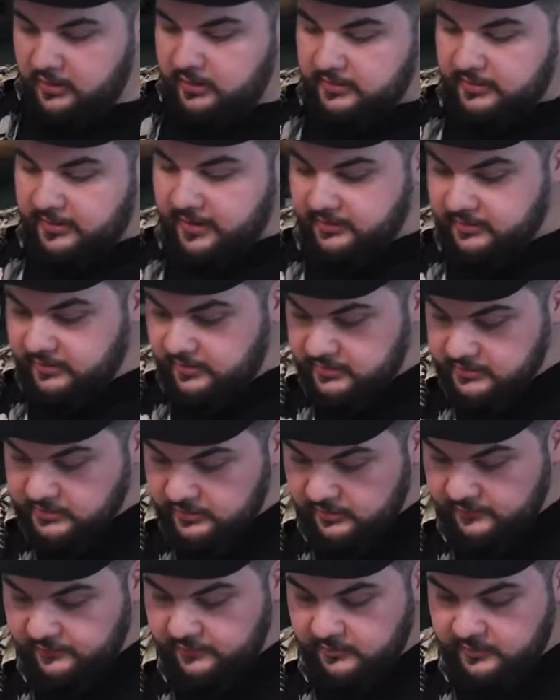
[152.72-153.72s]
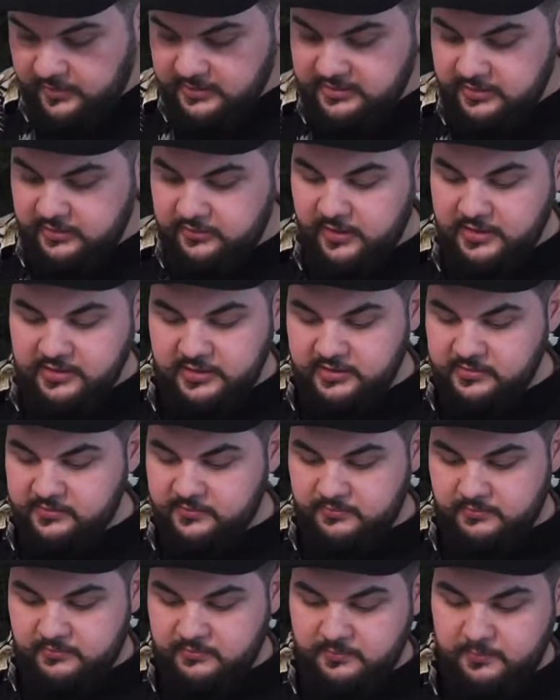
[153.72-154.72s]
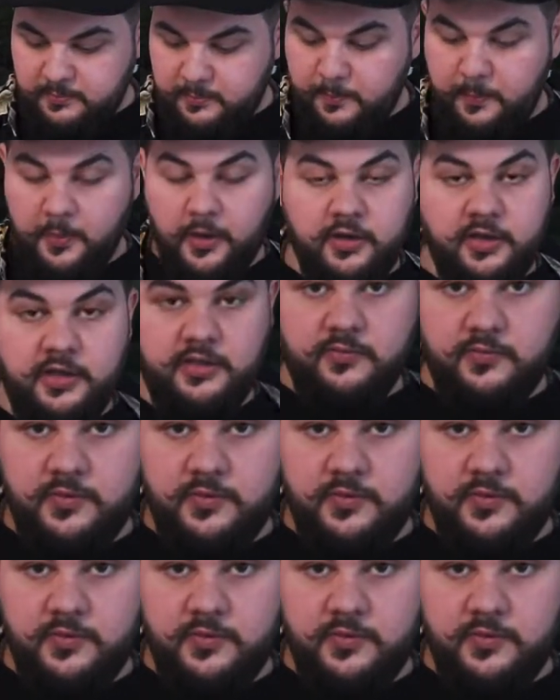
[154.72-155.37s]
tender, so if you can see, you can just poke it